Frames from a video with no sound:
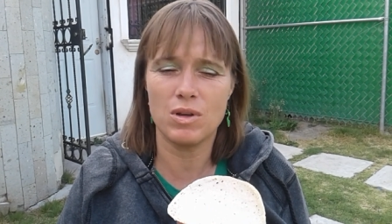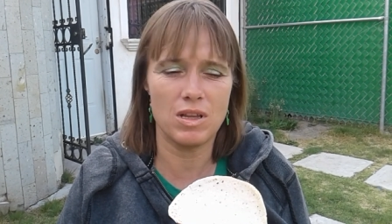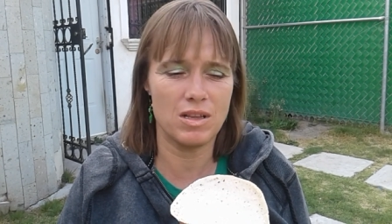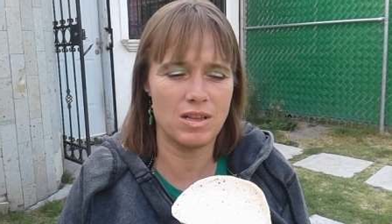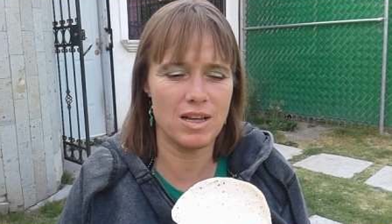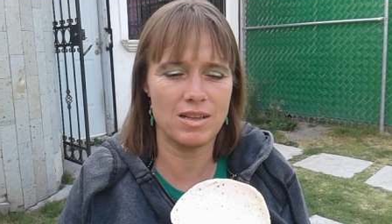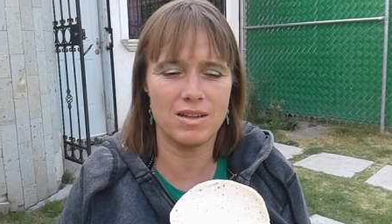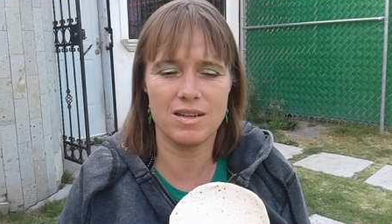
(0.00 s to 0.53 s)

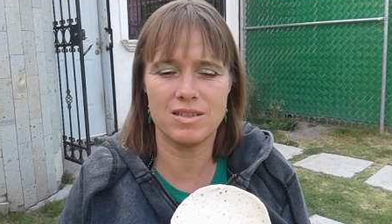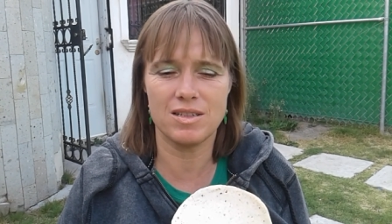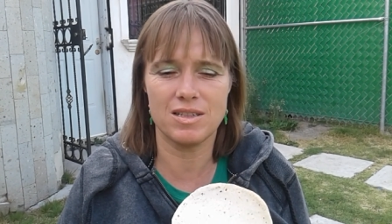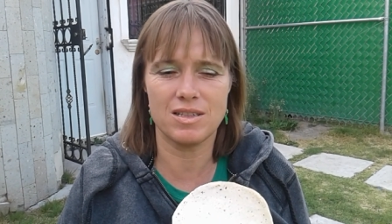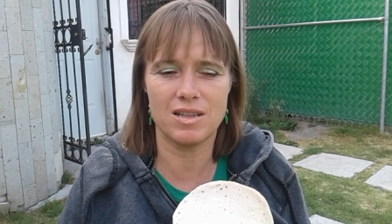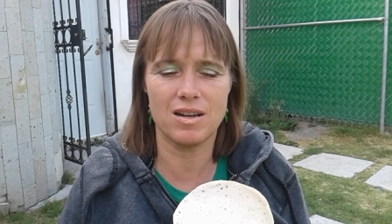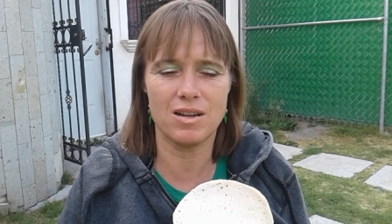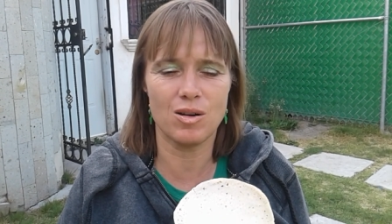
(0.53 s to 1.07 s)
In that case,
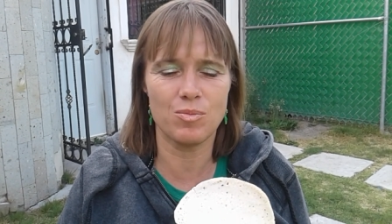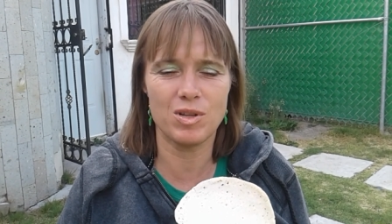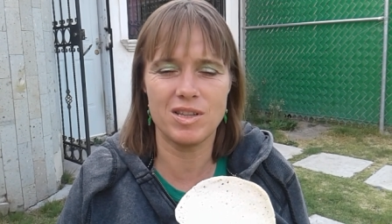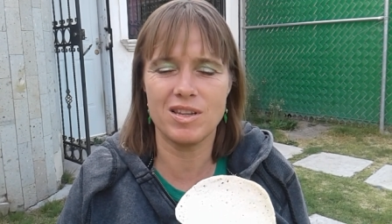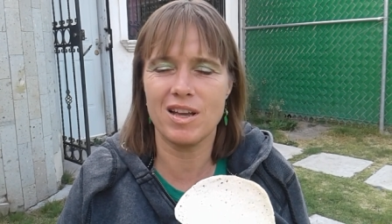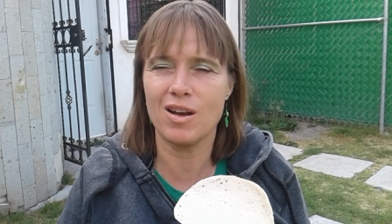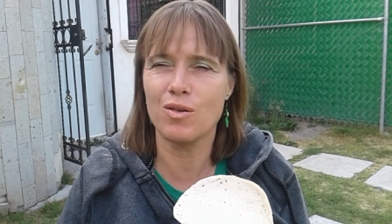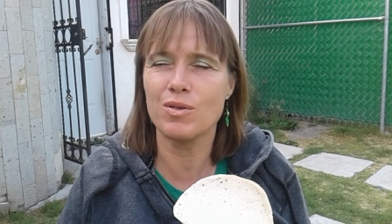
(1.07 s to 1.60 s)
it's a little bit
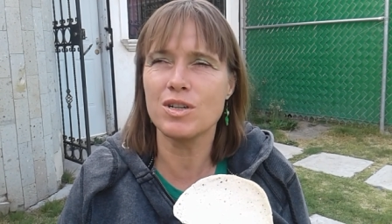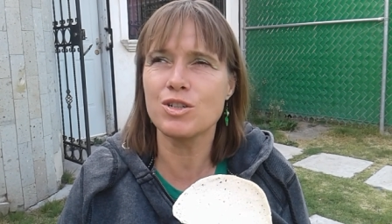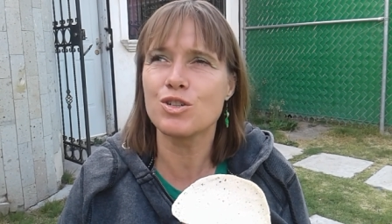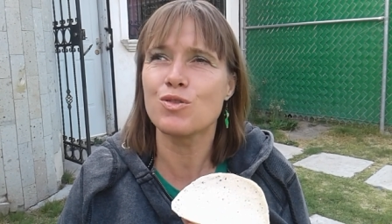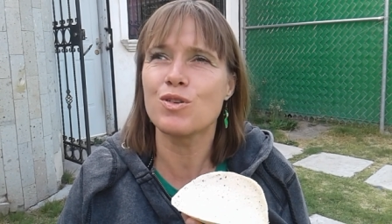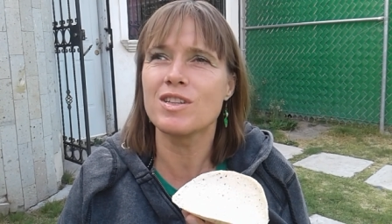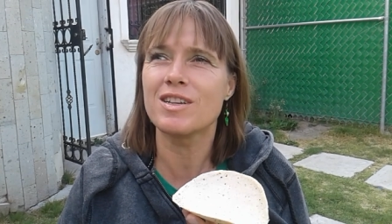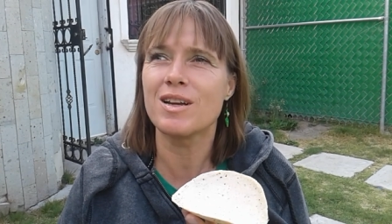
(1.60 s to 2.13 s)
yellowish,
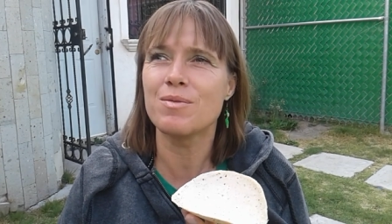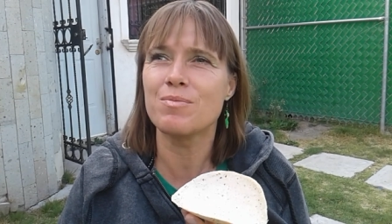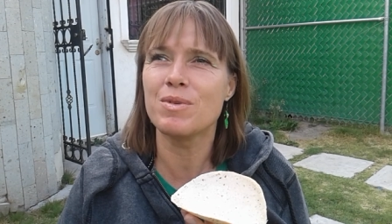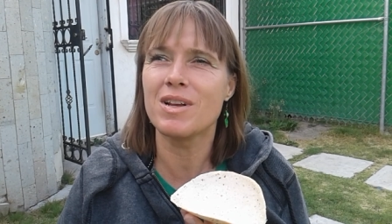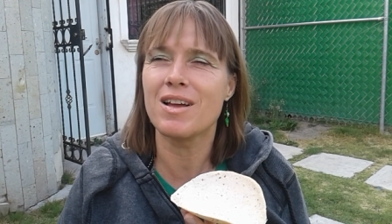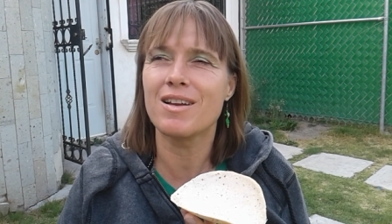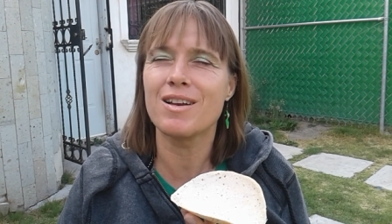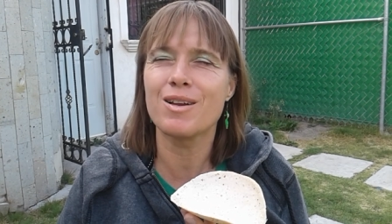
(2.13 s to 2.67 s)
or it can
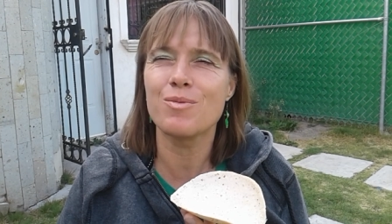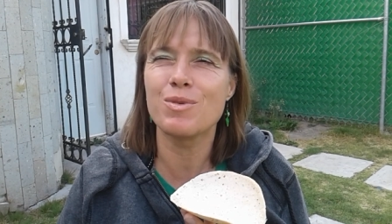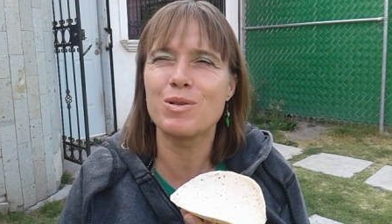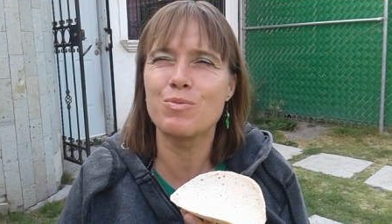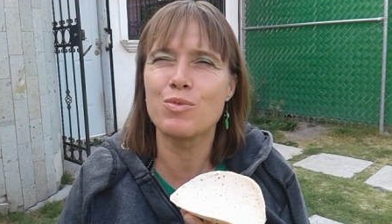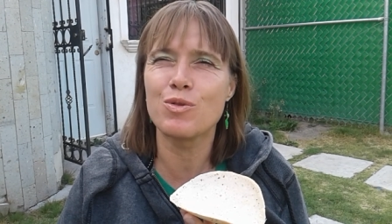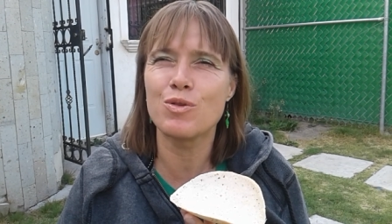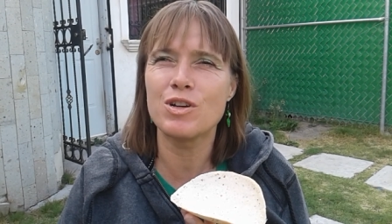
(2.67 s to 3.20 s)
be a little bit
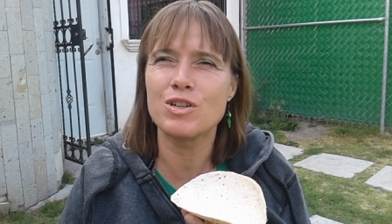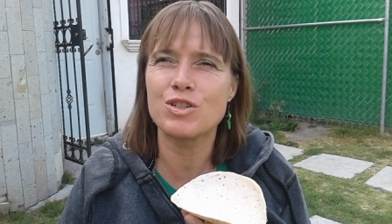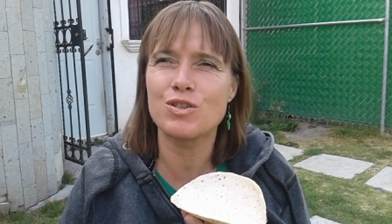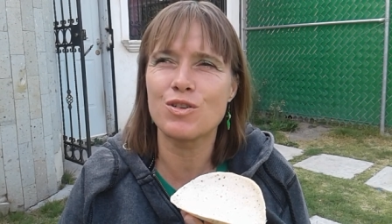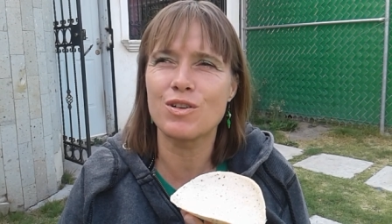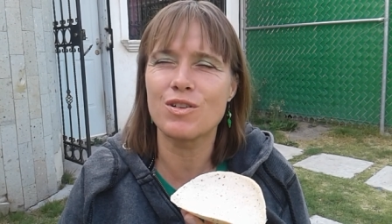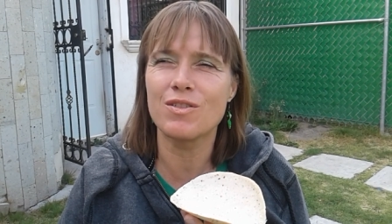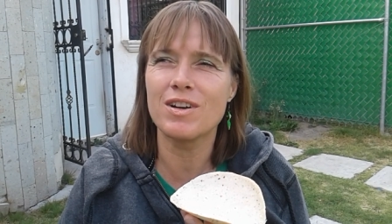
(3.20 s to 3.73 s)
bluish
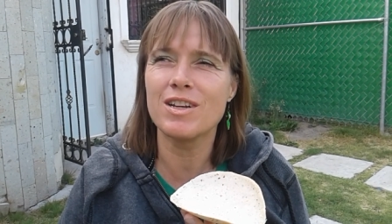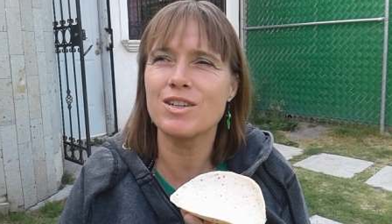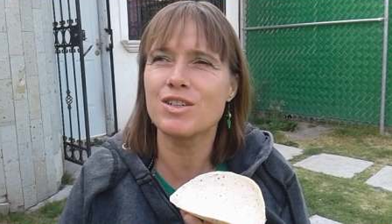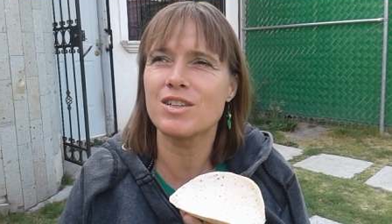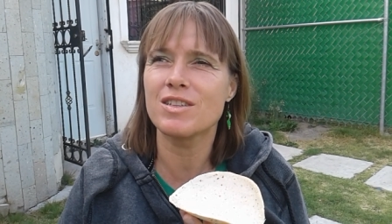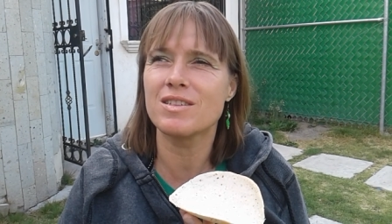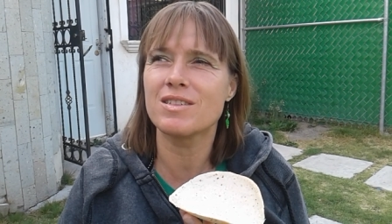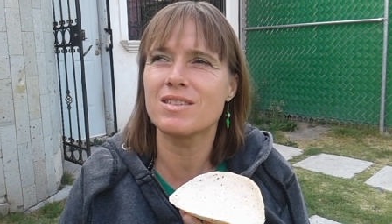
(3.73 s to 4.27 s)
or
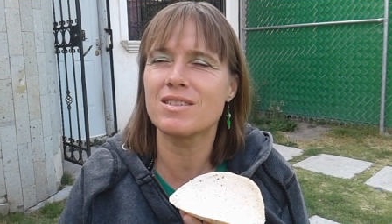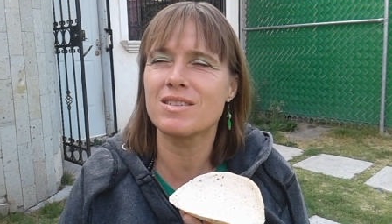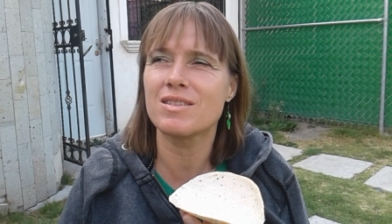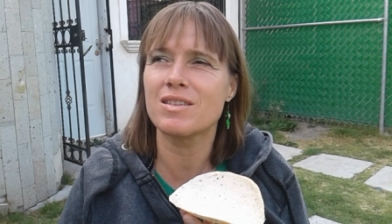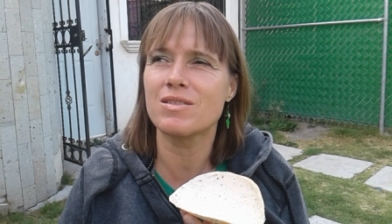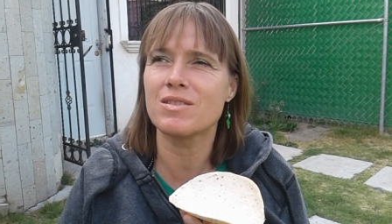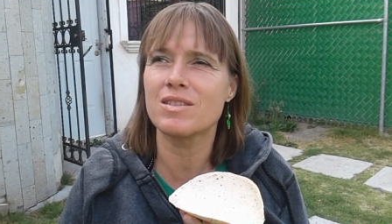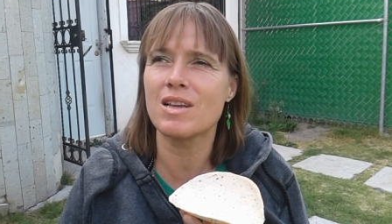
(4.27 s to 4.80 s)
greenish.
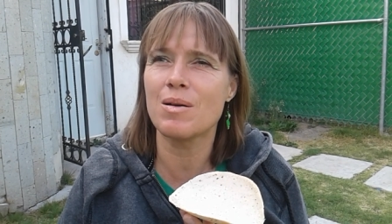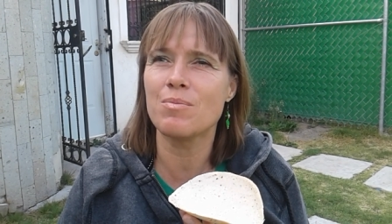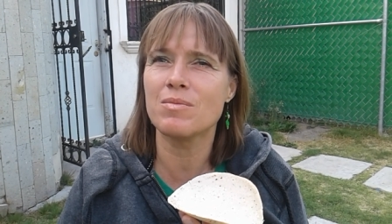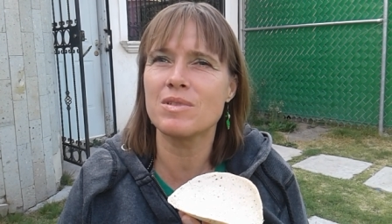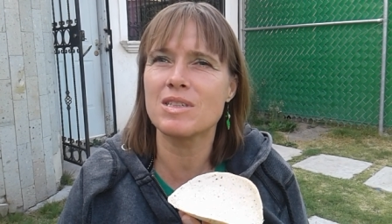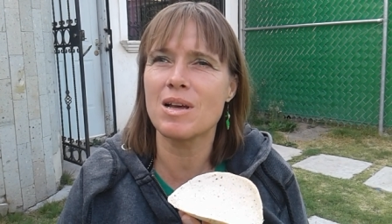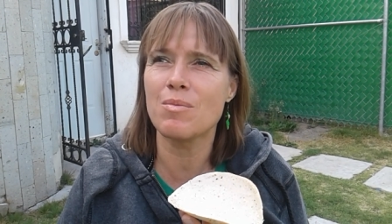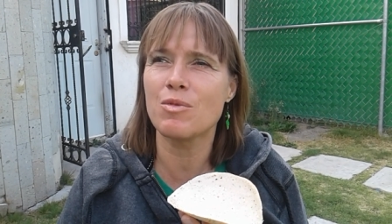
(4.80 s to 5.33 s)
It's
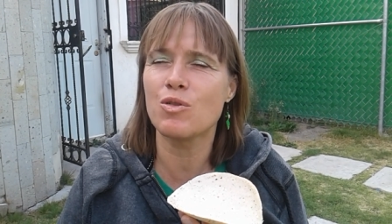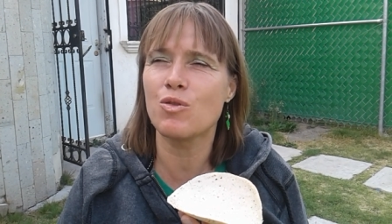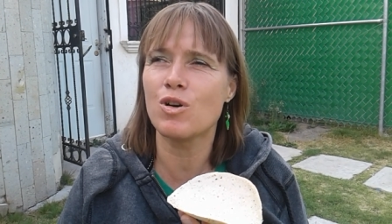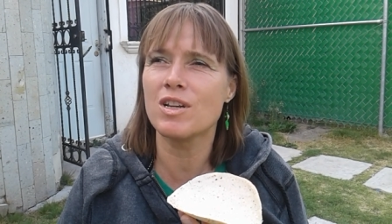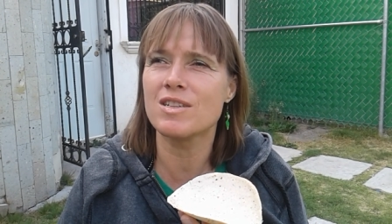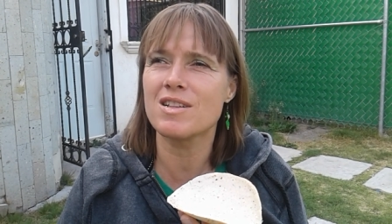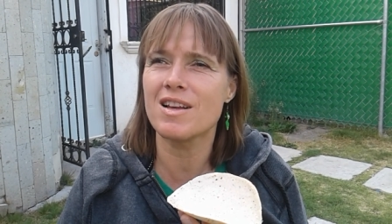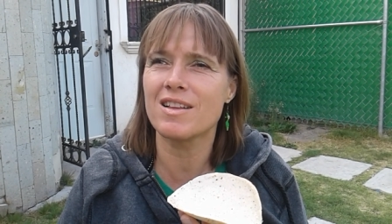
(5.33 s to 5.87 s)
some
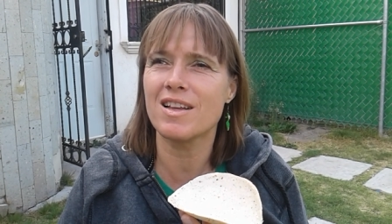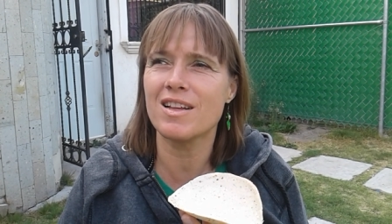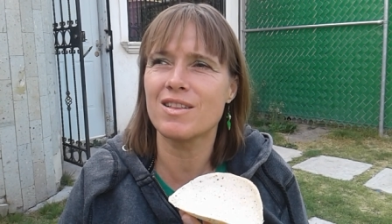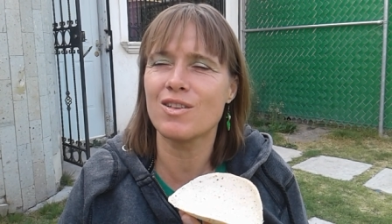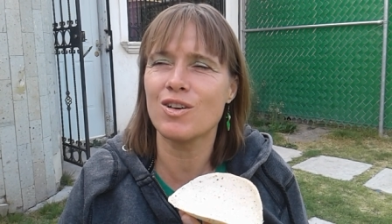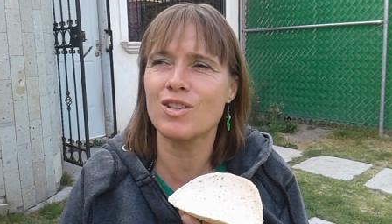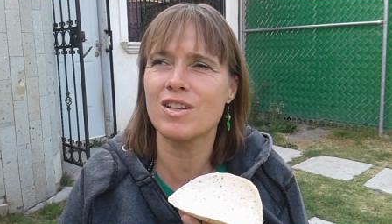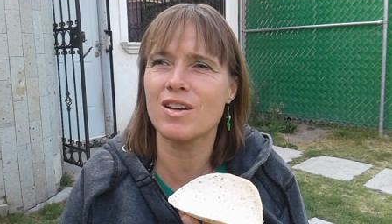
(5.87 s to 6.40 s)
corn is like
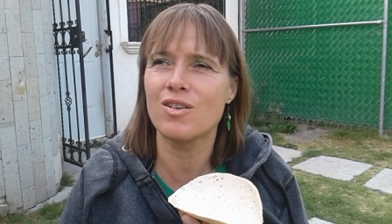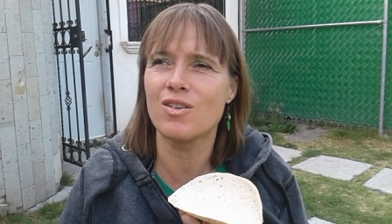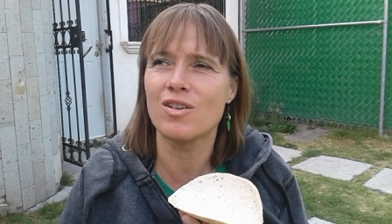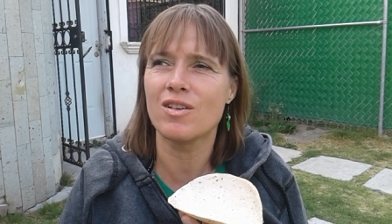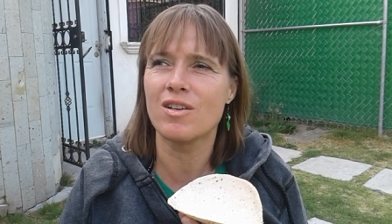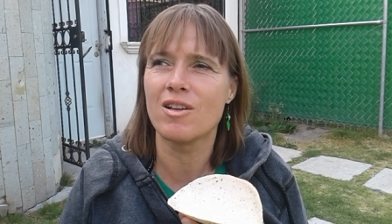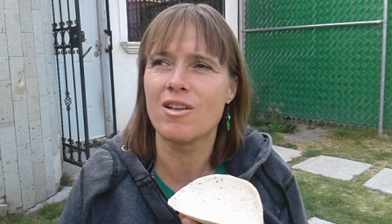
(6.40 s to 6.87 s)
that, no, Diego?